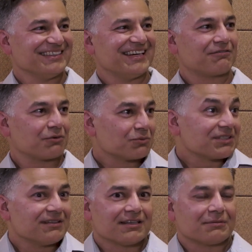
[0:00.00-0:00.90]
Everyone was
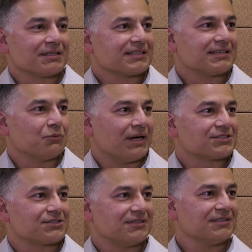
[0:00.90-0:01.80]
a little bit
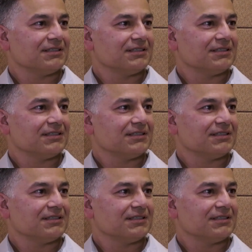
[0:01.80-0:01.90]
Western.